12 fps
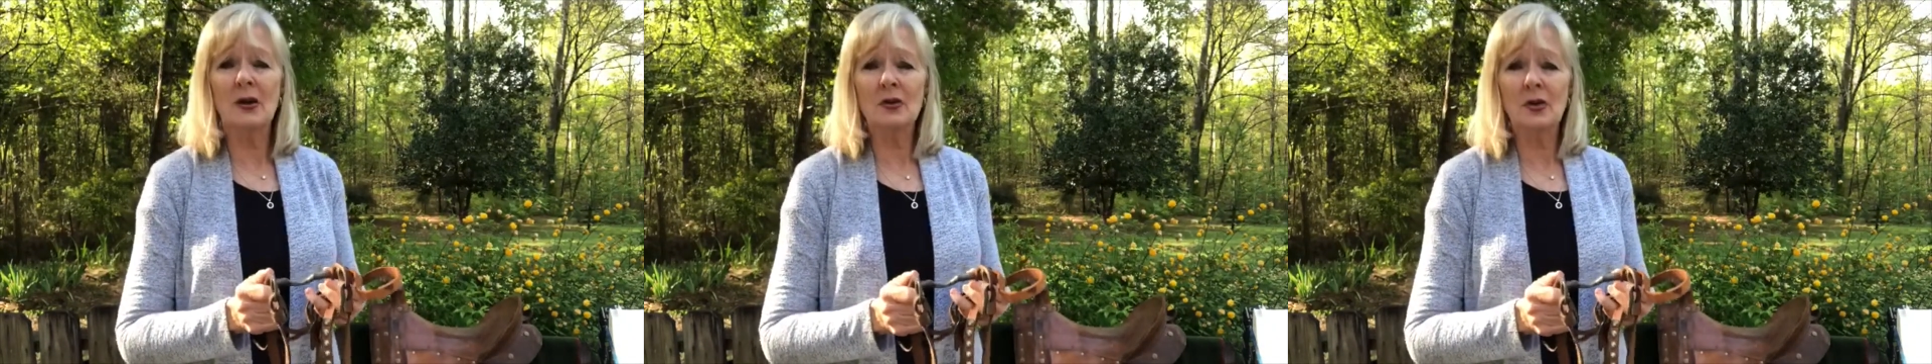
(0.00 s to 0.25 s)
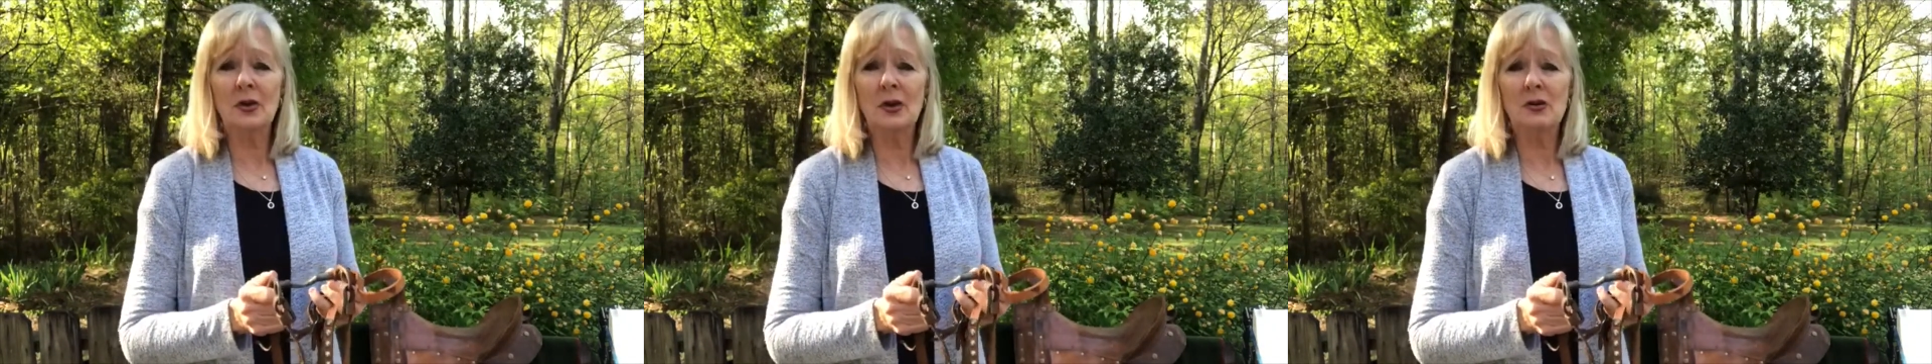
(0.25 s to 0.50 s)

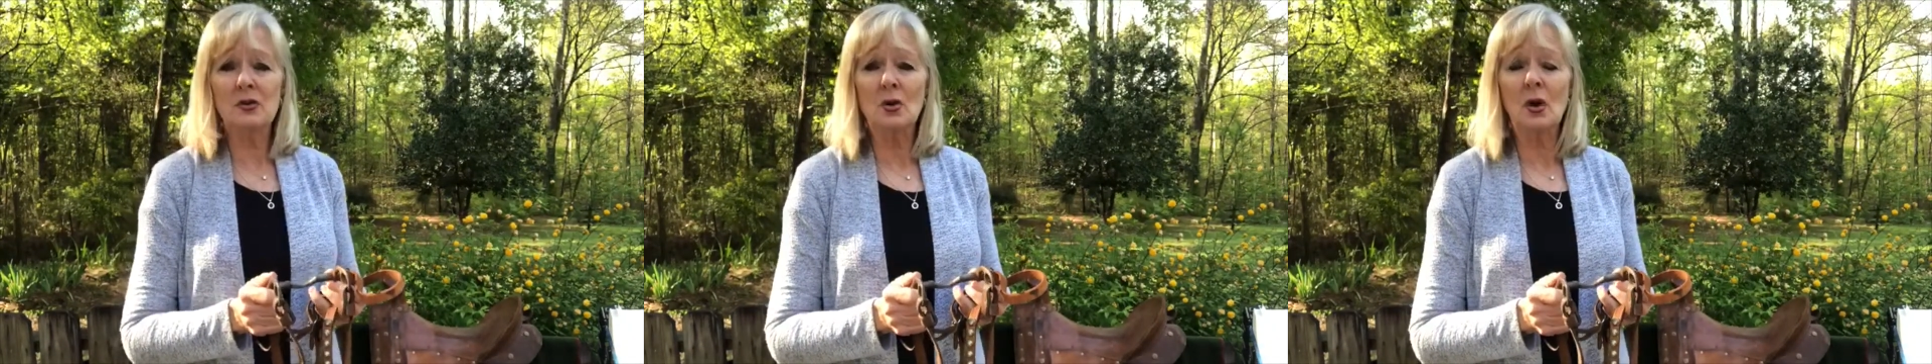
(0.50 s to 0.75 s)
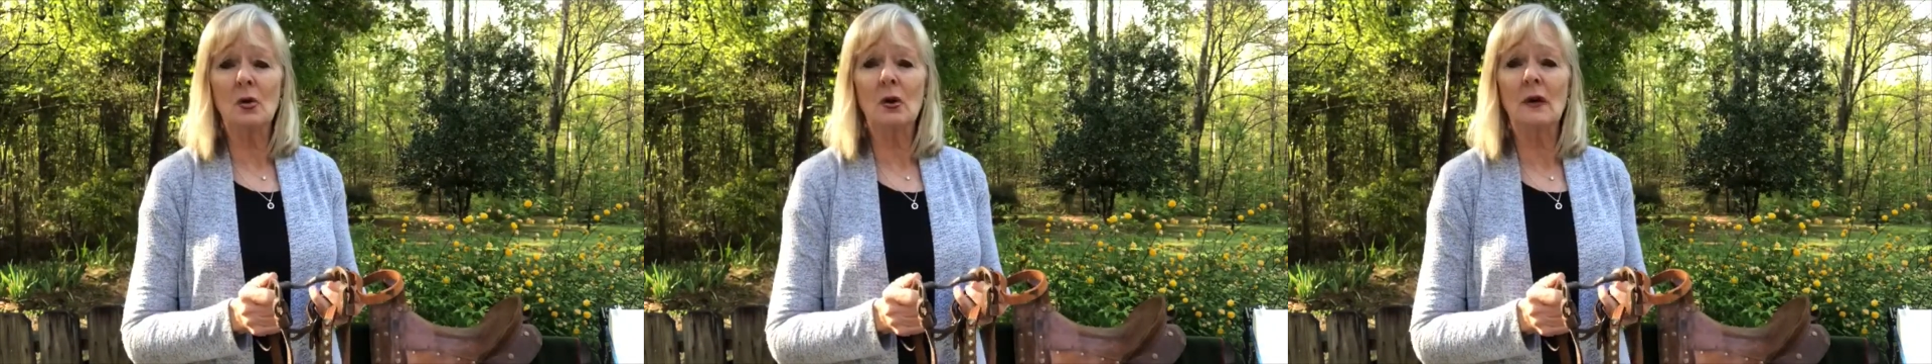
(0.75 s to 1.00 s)
under the
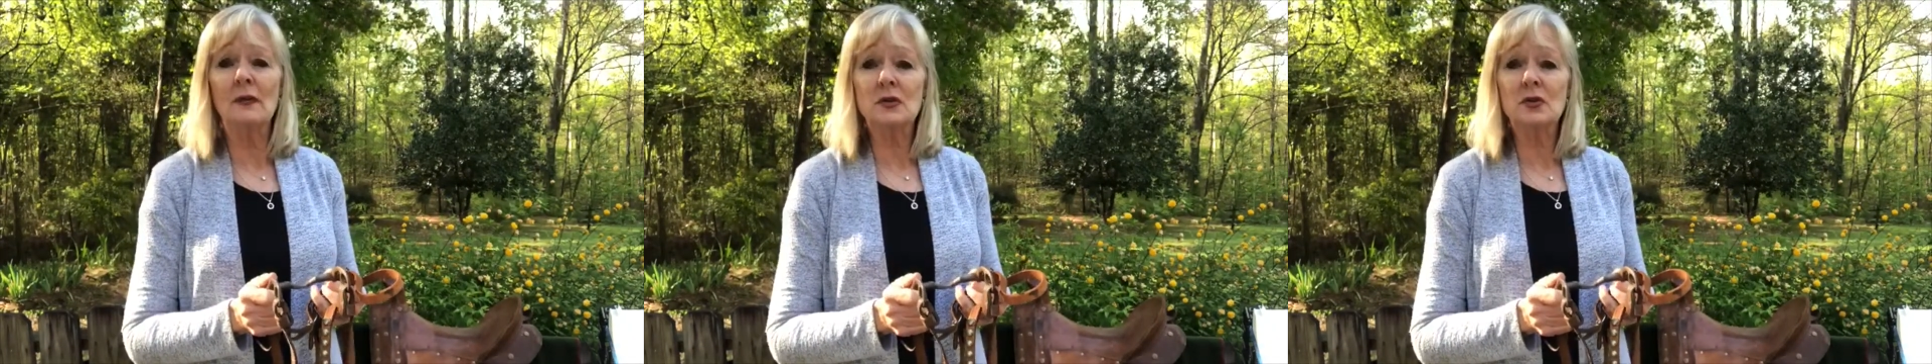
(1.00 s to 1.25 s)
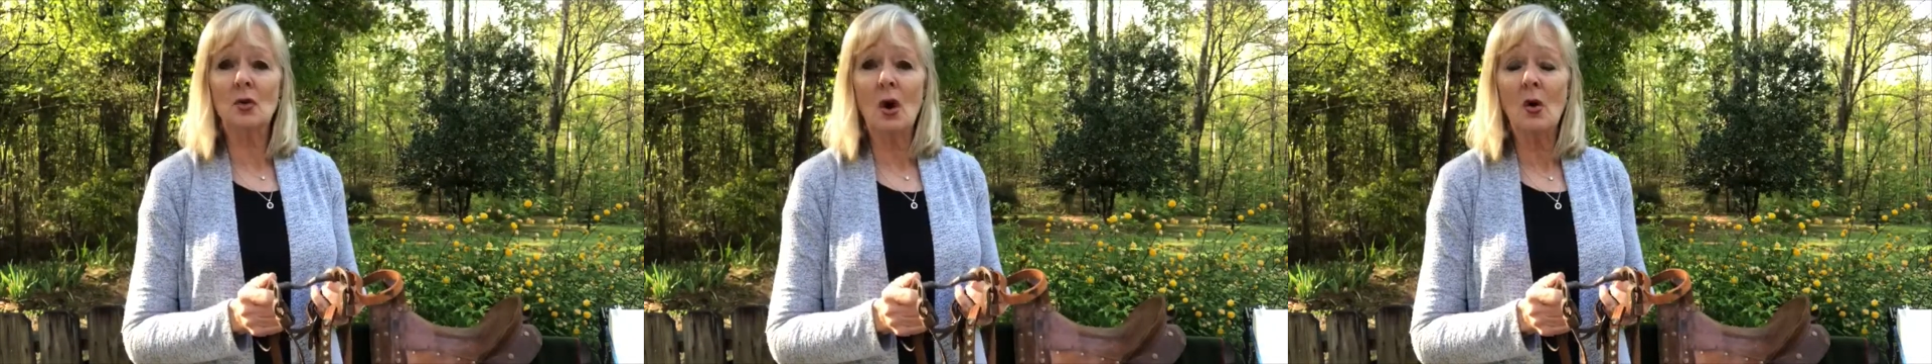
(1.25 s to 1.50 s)
control of a
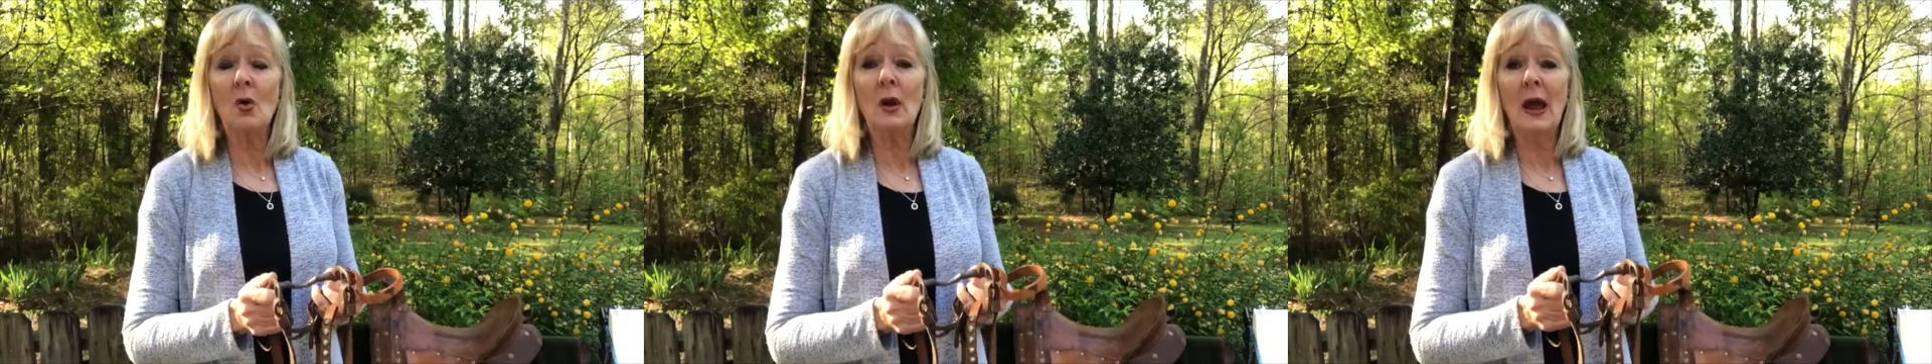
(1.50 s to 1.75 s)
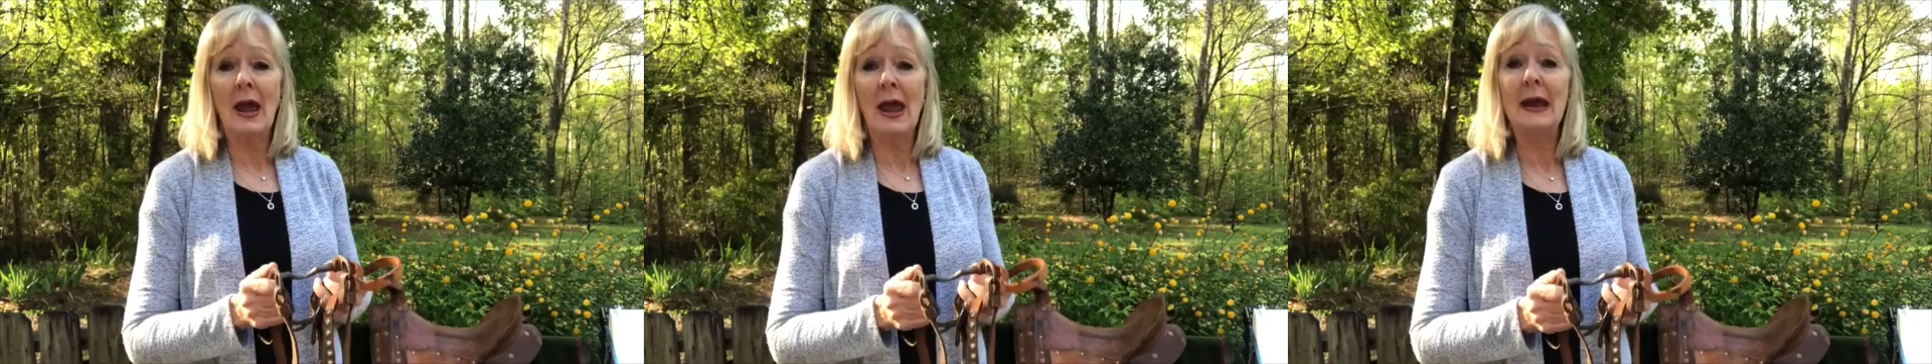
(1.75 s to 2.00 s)

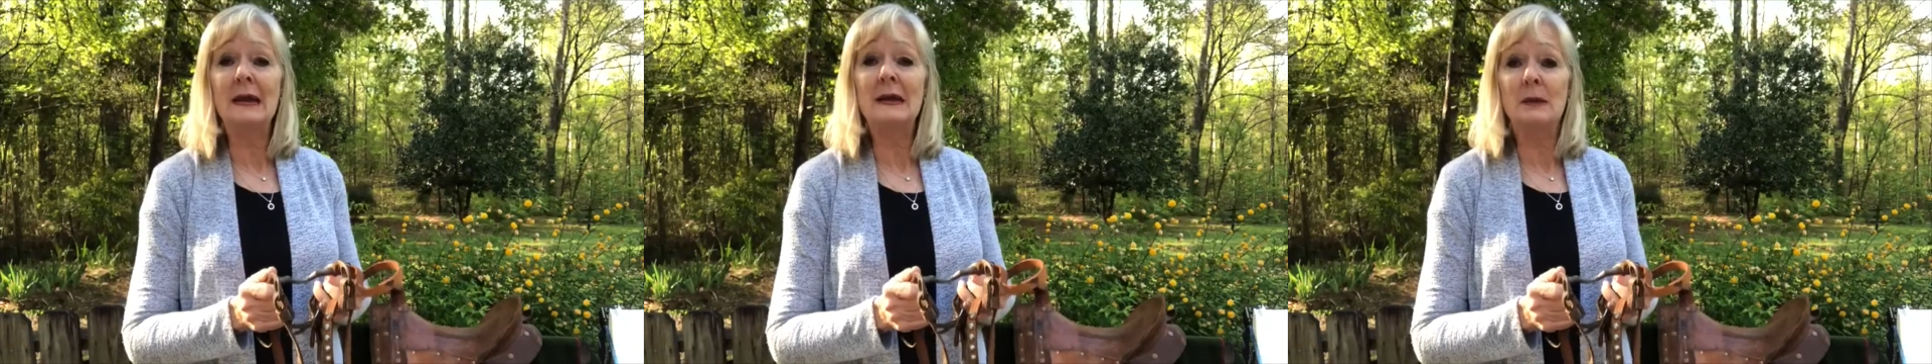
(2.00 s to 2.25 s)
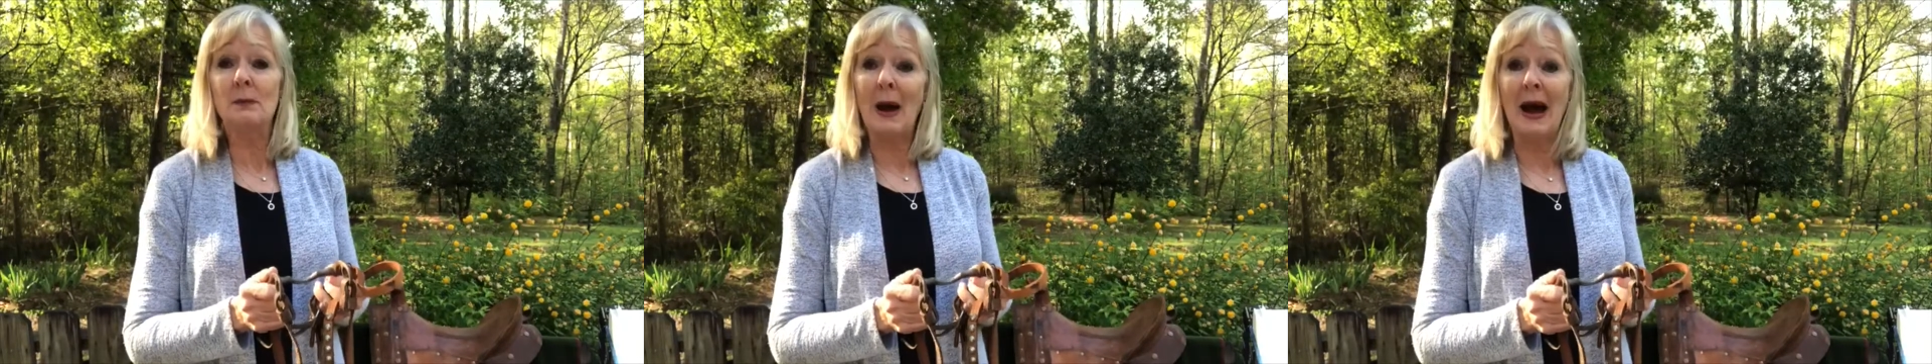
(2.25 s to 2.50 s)

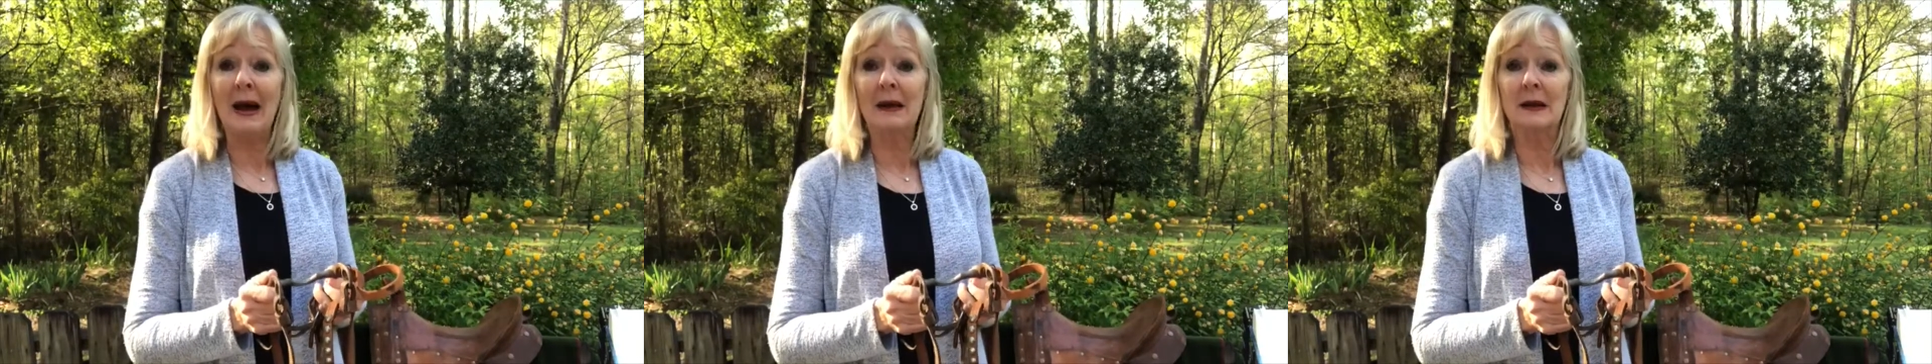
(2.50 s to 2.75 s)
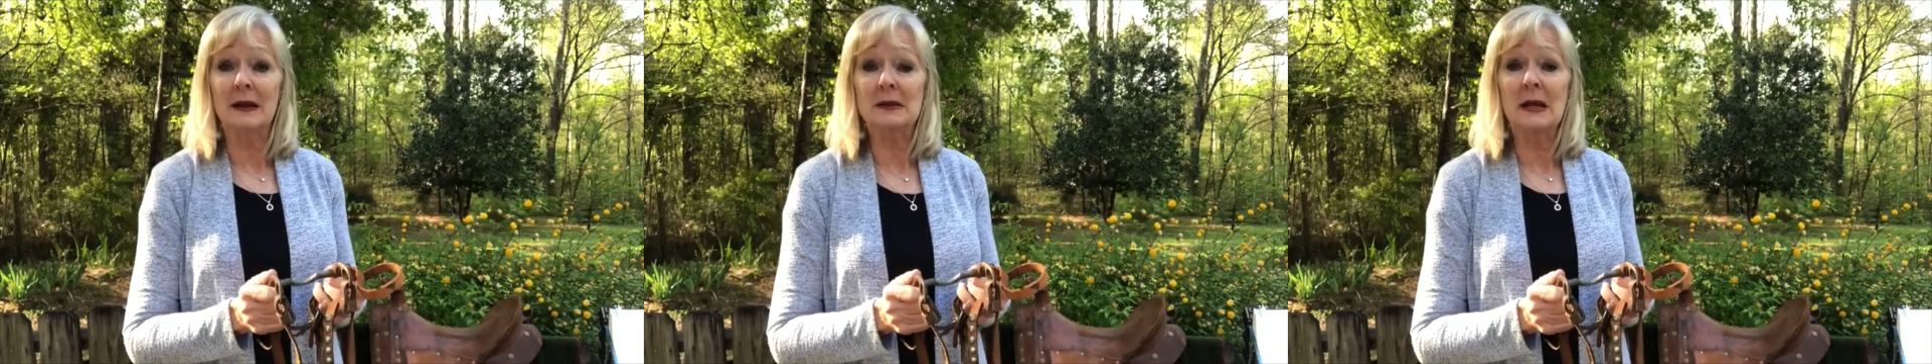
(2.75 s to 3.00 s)
strong-handed
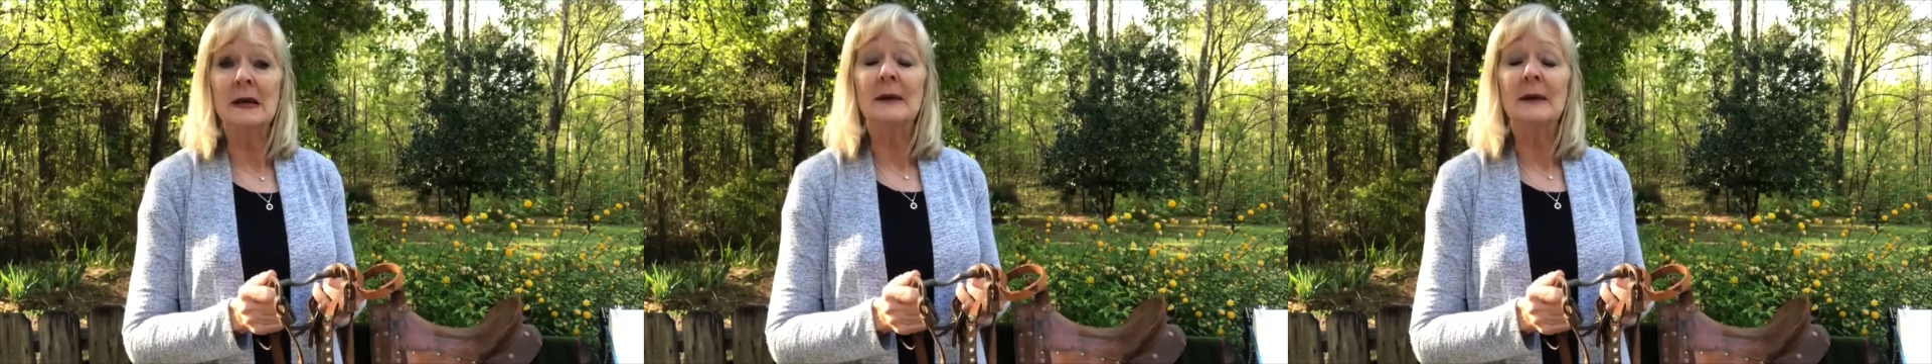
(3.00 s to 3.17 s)
pilot